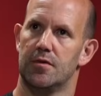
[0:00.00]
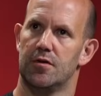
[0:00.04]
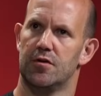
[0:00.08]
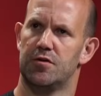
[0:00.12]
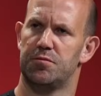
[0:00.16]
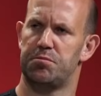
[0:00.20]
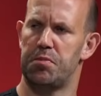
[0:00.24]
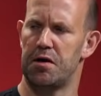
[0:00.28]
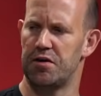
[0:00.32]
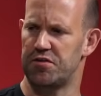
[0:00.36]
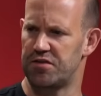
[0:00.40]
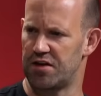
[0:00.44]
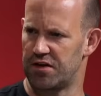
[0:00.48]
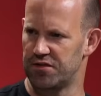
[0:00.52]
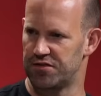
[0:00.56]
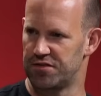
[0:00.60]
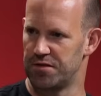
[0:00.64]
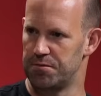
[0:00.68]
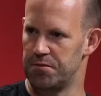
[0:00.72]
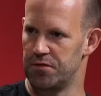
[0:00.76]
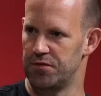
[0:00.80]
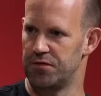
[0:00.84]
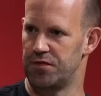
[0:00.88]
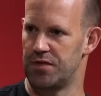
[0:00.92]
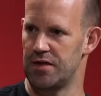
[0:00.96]
Spits out
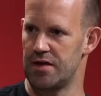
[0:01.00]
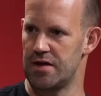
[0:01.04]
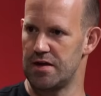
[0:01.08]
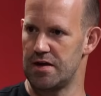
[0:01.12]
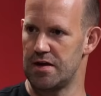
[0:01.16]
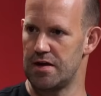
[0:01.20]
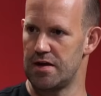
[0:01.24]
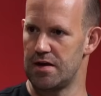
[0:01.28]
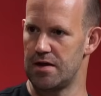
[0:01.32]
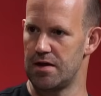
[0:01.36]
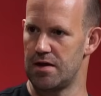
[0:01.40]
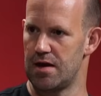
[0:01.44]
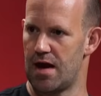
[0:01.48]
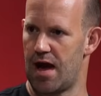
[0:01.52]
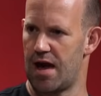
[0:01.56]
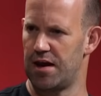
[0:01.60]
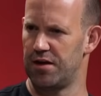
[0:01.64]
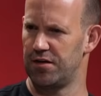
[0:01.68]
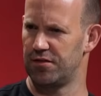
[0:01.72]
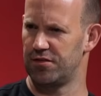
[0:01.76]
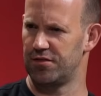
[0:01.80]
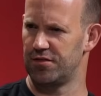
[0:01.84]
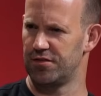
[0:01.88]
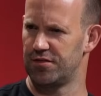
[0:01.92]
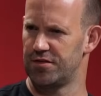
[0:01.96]
some of the
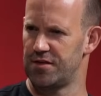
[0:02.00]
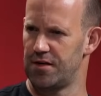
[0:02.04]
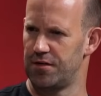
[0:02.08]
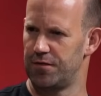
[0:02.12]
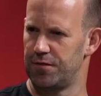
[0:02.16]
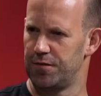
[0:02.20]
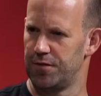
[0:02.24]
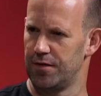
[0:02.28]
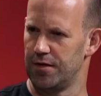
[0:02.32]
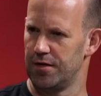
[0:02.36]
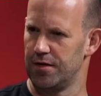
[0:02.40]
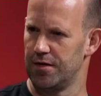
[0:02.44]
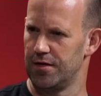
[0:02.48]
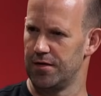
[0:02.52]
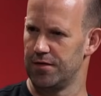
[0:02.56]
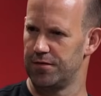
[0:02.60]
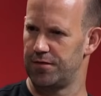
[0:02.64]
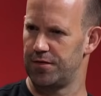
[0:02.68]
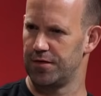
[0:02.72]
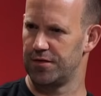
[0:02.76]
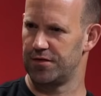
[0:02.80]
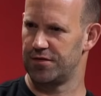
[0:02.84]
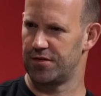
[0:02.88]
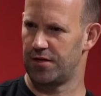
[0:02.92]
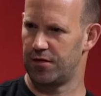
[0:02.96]
headers and stuff for
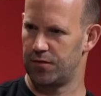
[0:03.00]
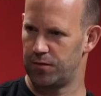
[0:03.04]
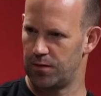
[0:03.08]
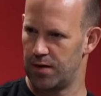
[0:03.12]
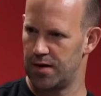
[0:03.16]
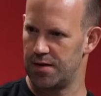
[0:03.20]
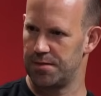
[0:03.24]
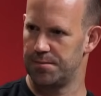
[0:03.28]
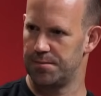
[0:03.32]
software.